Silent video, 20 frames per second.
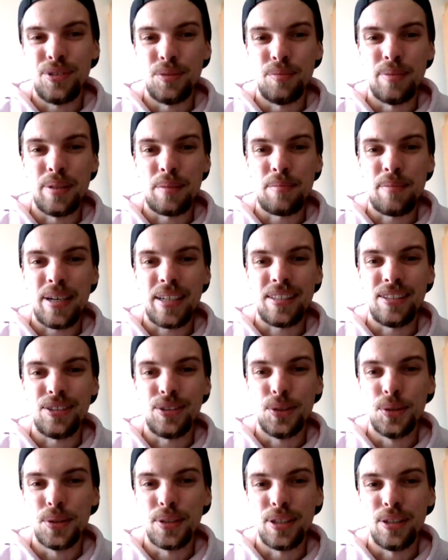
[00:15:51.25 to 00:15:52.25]
to bring back the
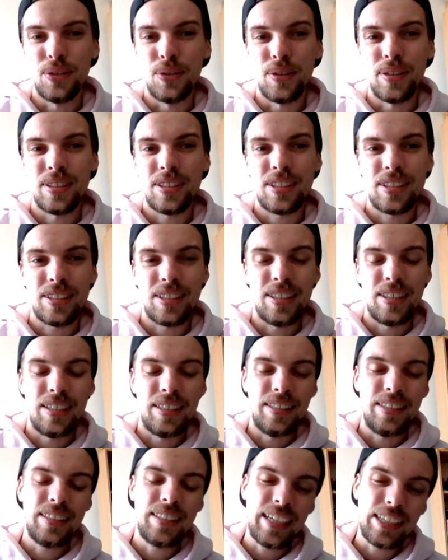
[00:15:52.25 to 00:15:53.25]
Golden Lords.
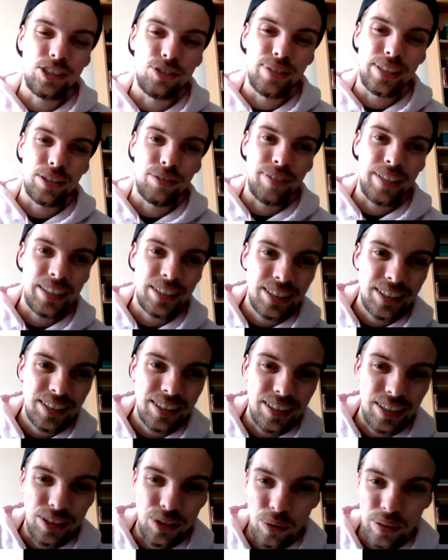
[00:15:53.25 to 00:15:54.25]
He gets rid of
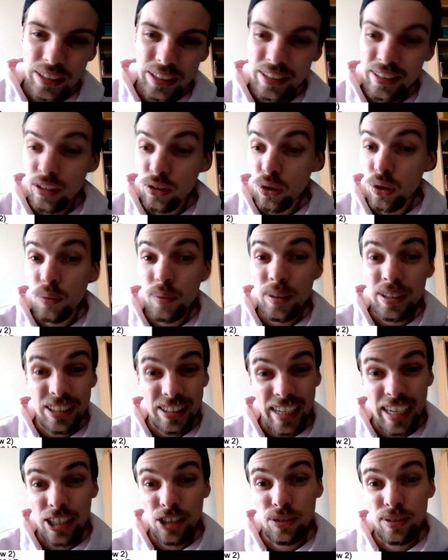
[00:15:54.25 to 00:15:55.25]
his Conquistador,
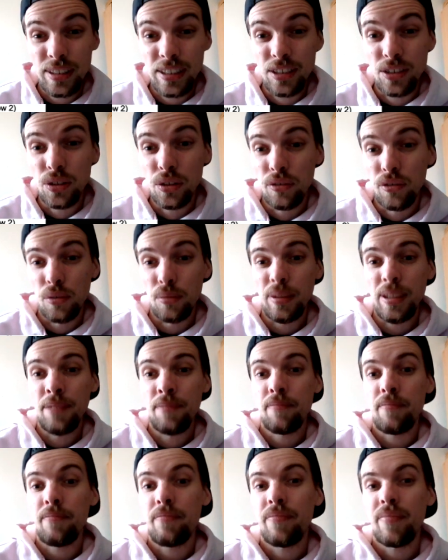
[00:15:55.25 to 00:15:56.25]
which is actually good for
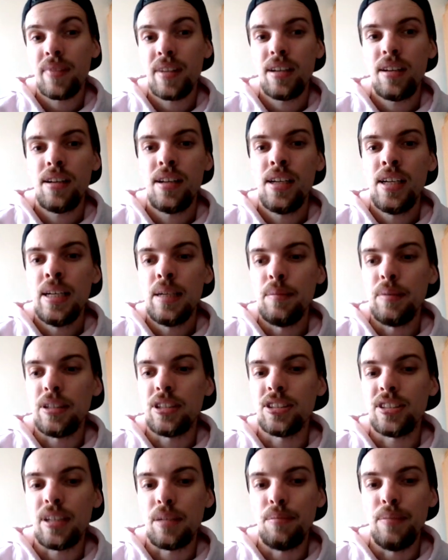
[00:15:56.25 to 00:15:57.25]
me,
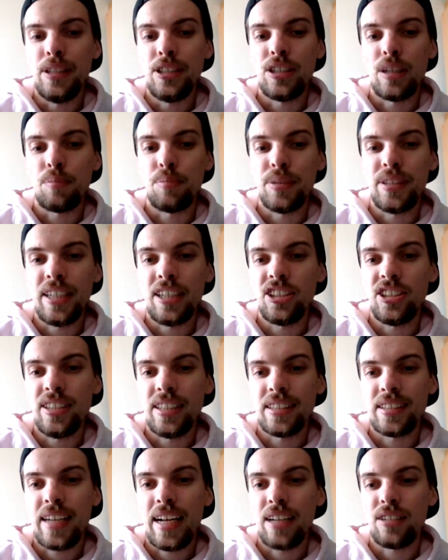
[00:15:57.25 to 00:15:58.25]
because that means that
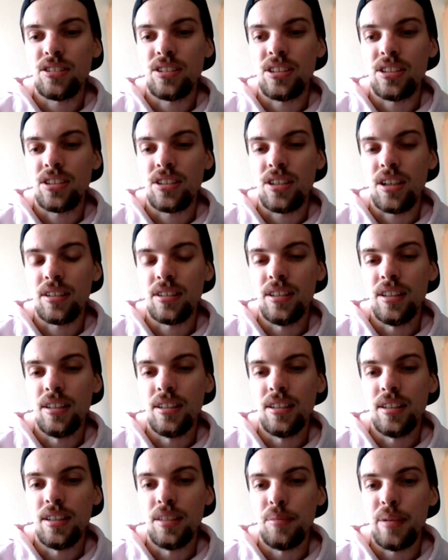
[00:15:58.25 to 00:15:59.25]
potentially Escatos is
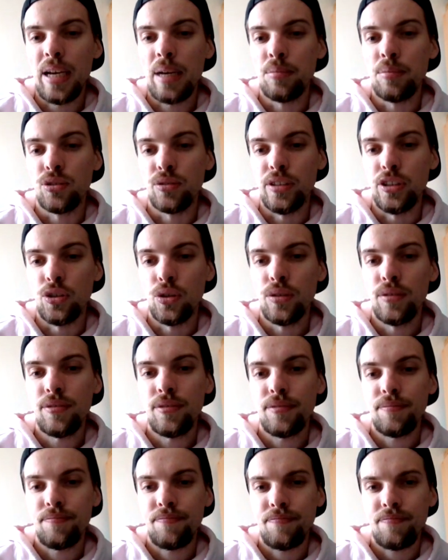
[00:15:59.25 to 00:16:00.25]
gonna be able to resolve.
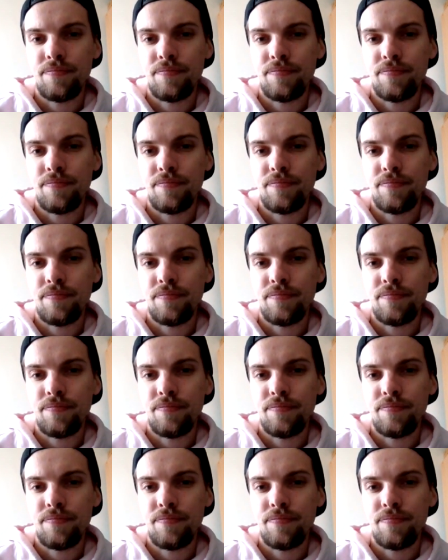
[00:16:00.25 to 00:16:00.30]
